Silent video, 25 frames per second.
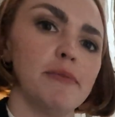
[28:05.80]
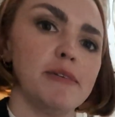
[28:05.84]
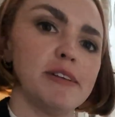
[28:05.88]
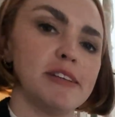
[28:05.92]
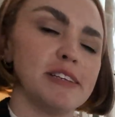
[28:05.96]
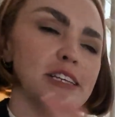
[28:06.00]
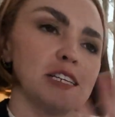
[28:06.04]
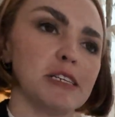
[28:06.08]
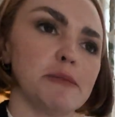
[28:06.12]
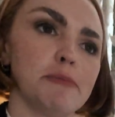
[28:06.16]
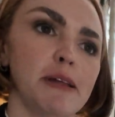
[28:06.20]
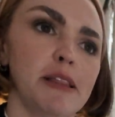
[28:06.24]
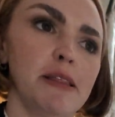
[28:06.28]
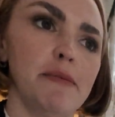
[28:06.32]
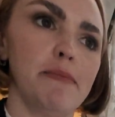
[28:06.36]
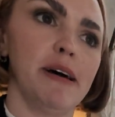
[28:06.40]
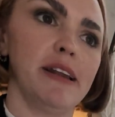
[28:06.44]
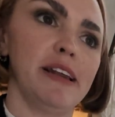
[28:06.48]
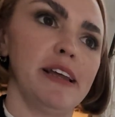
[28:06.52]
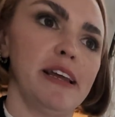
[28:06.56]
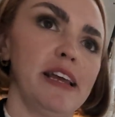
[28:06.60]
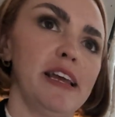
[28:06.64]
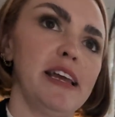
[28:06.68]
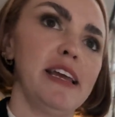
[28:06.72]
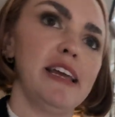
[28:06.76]
we're just going to spend the
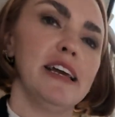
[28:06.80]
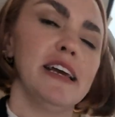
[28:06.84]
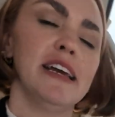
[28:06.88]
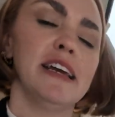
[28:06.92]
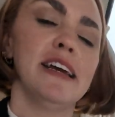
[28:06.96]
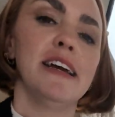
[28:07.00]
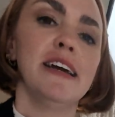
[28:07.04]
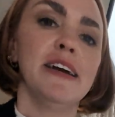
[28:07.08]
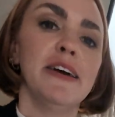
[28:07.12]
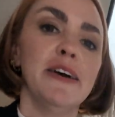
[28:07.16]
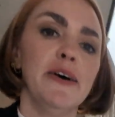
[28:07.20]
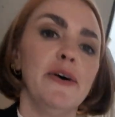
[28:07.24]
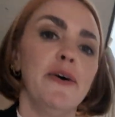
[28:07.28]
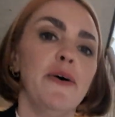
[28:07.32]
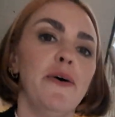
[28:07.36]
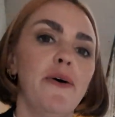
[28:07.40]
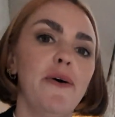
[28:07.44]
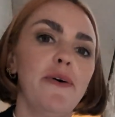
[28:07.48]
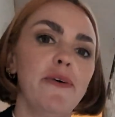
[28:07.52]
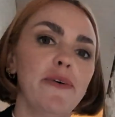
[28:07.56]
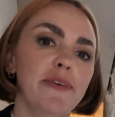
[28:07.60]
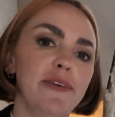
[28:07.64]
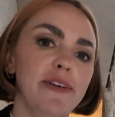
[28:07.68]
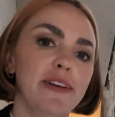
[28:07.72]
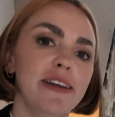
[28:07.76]
money
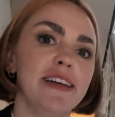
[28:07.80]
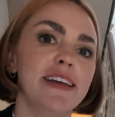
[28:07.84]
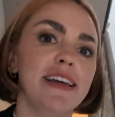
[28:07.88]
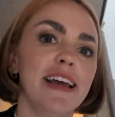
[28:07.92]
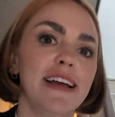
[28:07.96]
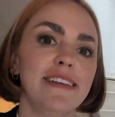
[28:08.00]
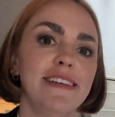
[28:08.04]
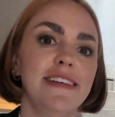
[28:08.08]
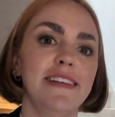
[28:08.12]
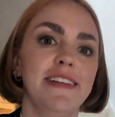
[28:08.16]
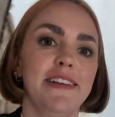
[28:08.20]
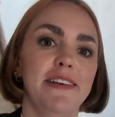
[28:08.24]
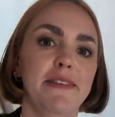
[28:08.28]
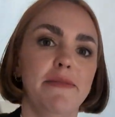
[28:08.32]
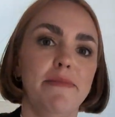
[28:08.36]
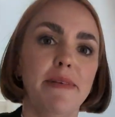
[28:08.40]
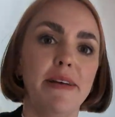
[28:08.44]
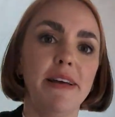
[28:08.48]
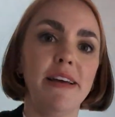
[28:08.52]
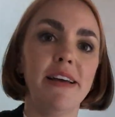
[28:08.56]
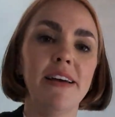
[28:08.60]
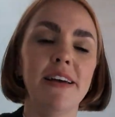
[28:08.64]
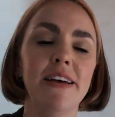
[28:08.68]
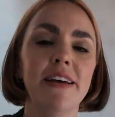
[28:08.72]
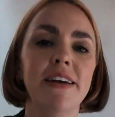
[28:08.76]
on getting them
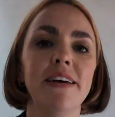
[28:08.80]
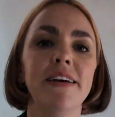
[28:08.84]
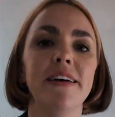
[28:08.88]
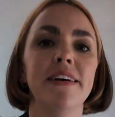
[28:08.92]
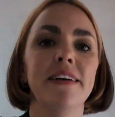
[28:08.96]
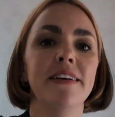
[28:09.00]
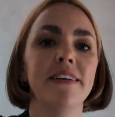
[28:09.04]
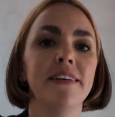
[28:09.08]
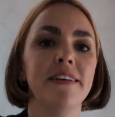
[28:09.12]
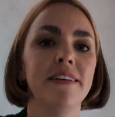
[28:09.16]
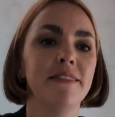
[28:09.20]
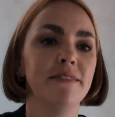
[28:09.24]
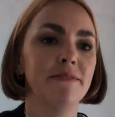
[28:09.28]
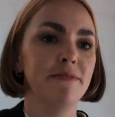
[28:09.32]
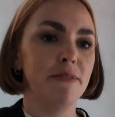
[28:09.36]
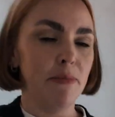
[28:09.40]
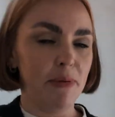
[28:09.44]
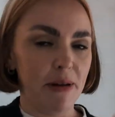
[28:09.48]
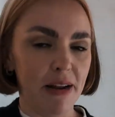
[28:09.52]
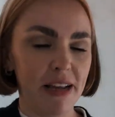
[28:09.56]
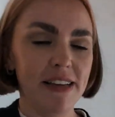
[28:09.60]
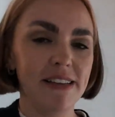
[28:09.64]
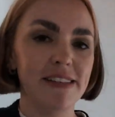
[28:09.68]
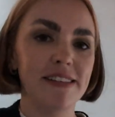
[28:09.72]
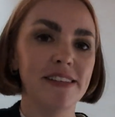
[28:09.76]

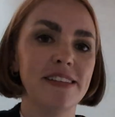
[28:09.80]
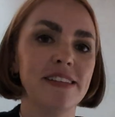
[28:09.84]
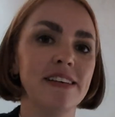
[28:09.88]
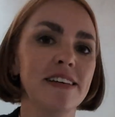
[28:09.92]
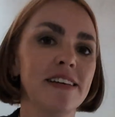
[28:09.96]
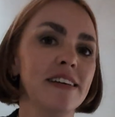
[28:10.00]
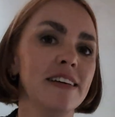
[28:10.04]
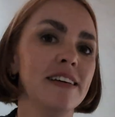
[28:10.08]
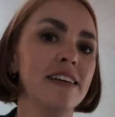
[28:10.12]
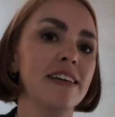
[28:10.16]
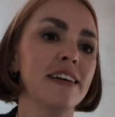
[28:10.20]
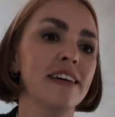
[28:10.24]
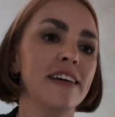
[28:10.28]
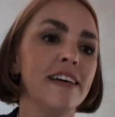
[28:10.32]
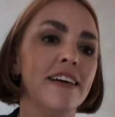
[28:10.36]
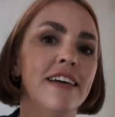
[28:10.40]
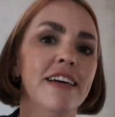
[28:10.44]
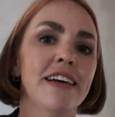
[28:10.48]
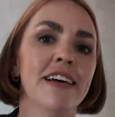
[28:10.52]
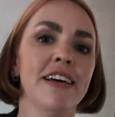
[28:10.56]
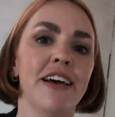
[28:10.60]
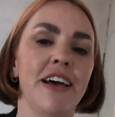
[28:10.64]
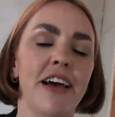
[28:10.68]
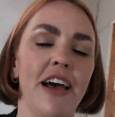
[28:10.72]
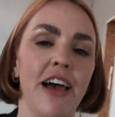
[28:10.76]
replaced
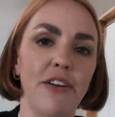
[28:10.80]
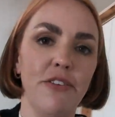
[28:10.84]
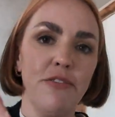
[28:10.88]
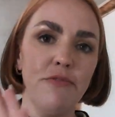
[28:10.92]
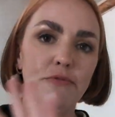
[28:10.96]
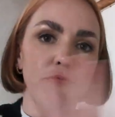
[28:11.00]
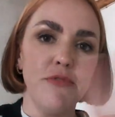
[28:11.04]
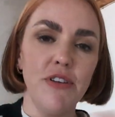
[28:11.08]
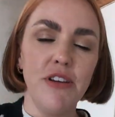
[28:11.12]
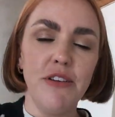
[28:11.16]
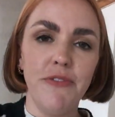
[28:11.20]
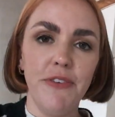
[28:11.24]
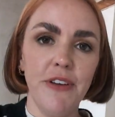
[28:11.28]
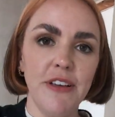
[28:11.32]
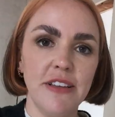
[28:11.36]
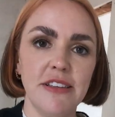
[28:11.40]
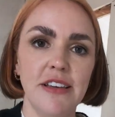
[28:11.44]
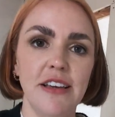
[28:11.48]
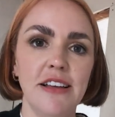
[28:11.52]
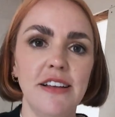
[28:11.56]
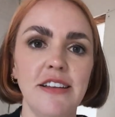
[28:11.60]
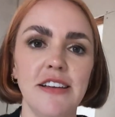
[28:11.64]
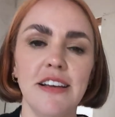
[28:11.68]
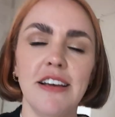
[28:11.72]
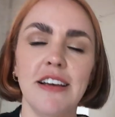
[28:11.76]
and
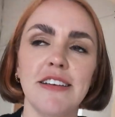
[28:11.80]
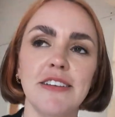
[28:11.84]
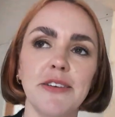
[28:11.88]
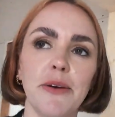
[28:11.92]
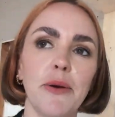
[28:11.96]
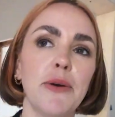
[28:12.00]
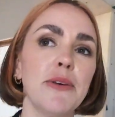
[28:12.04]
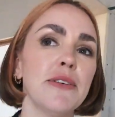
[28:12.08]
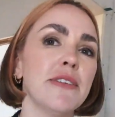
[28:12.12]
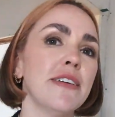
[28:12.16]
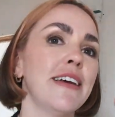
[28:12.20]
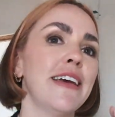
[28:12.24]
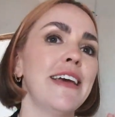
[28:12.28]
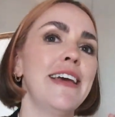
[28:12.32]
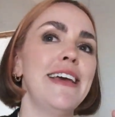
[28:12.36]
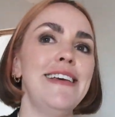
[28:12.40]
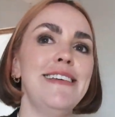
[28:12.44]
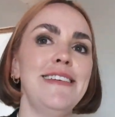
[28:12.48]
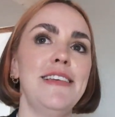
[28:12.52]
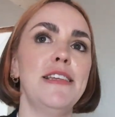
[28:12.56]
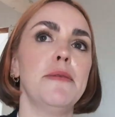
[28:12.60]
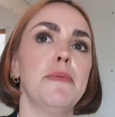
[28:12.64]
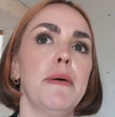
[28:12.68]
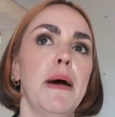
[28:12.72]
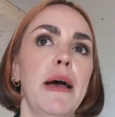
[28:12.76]
refitted. So I've got something
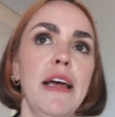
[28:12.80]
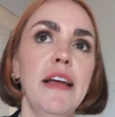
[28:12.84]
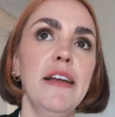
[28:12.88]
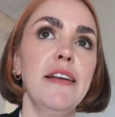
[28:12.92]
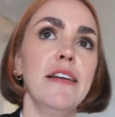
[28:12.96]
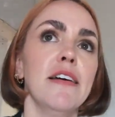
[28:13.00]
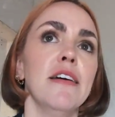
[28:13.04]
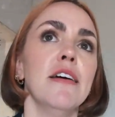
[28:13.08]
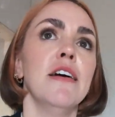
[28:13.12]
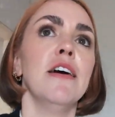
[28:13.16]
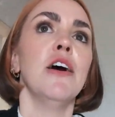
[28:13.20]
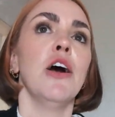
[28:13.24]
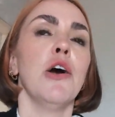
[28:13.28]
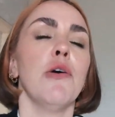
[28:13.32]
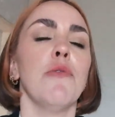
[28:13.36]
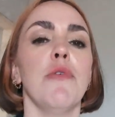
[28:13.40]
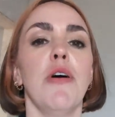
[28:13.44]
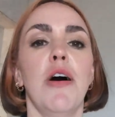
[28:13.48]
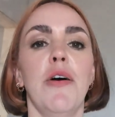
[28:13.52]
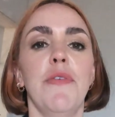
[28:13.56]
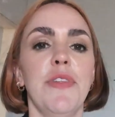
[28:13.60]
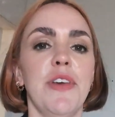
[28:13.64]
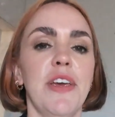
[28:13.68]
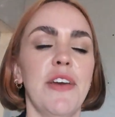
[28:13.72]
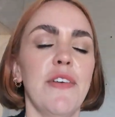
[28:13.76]
easy to paint
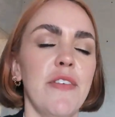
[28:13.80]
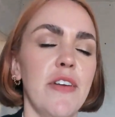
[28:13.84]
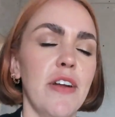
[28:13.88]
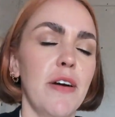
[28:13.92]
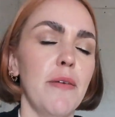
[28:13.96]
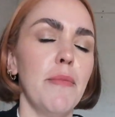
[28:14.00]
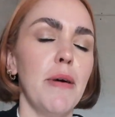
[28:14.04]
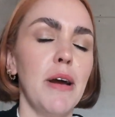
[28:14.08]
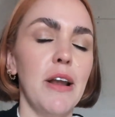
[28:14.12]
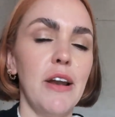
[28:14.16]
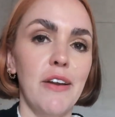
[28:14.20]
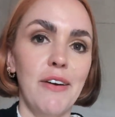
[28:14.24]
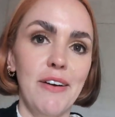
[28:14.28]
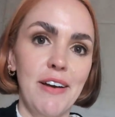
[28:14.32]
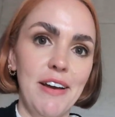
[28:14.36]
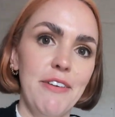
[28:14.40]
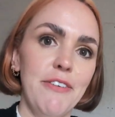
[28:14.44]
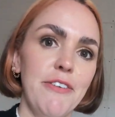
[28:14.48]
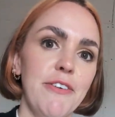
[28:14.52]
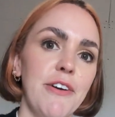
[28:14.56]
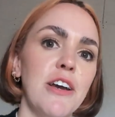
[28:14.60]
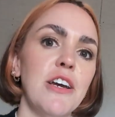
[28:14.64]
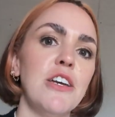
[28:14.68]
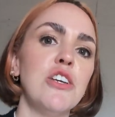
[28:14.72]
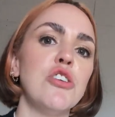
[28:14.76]
rather than giving up my life
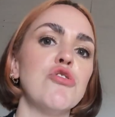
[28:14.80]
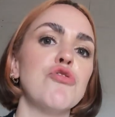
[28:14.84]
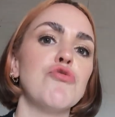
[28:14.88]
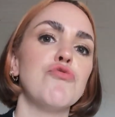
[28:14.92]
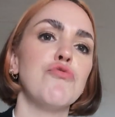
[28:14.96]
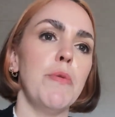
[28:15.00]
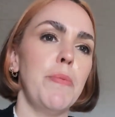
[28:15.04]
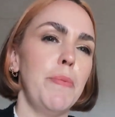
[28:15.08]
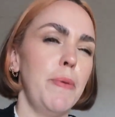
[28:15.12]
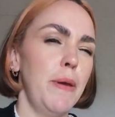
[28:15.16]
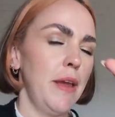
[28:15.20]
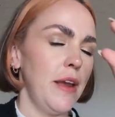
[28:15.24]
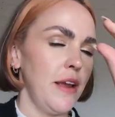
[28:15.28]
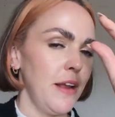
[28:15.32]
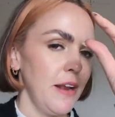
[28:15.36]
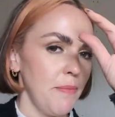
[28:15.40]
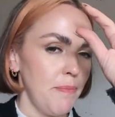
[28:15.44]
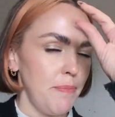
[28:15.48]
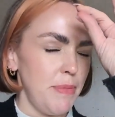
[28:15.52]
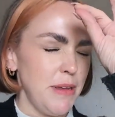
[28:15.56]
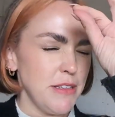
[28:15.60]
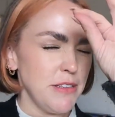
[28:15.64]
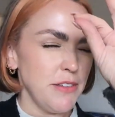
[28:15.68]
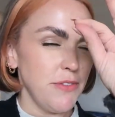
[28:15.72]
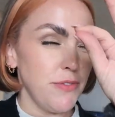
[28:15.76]
stripping
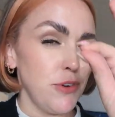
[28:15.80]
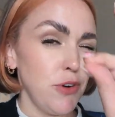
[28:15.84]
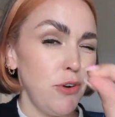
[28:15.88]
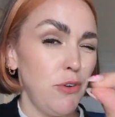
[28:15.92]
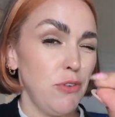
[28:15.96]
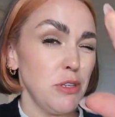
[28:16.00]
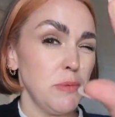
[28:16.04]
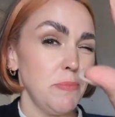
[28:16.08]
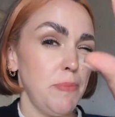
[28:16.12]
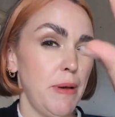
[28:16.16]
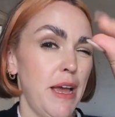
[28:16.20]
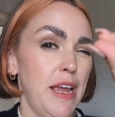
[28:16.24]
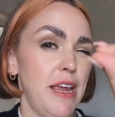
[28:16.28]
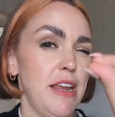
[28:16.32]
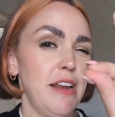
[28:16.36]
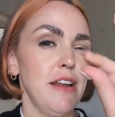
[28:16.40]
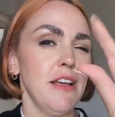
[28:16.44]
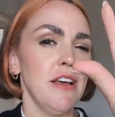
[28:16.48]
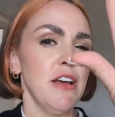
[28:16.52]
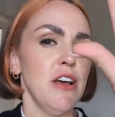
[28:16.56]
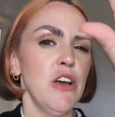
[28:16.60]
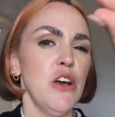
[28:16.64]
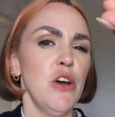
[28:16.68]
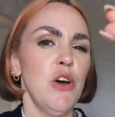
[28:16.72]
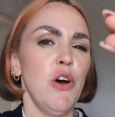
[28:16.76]
bits of gloss paint
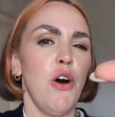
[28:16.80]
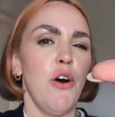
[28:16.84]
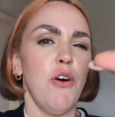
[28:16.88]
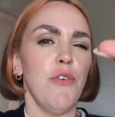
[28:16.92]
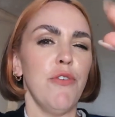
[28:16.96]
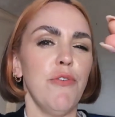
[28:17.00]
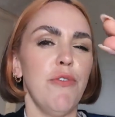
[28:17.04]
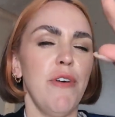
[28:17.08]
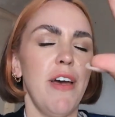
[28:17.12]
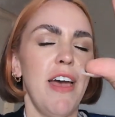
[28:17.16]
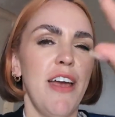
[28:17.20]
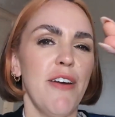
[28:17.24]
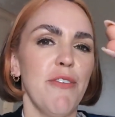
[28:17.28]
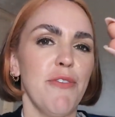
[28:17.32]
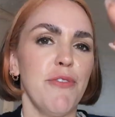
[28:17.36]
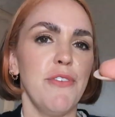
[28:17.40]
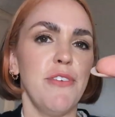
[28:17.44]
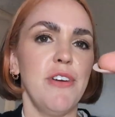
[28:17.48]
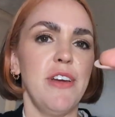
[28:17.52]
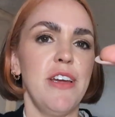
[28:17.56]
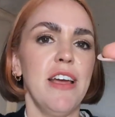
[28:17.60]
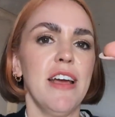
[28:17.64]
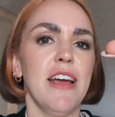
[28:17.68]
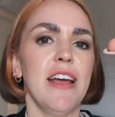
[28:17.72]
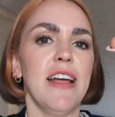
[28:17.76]
off of
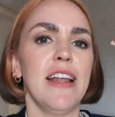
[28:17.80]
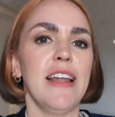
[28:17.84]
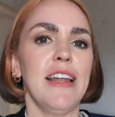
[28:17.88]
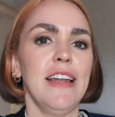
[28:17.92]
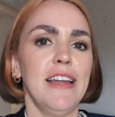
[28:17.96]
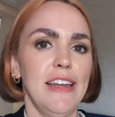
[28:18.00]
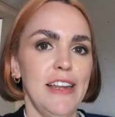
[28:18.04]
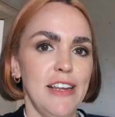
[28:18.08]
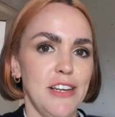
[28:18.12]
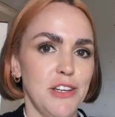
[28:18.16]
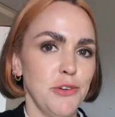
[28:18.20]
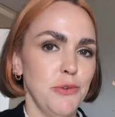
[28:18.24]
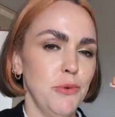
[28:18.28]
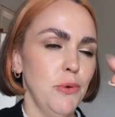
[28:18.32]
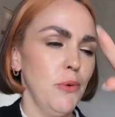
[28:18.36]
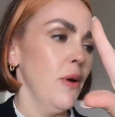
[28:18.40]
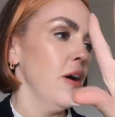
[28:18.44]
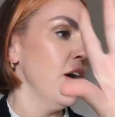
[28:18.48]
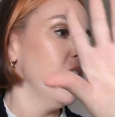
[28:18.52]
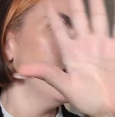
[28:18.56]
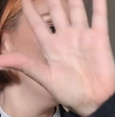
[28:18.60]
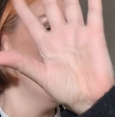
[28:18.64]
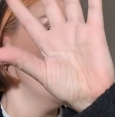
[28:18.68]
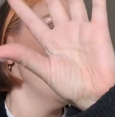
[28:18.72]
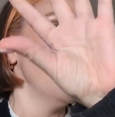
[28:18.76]
every
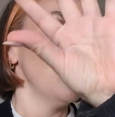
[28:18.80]
little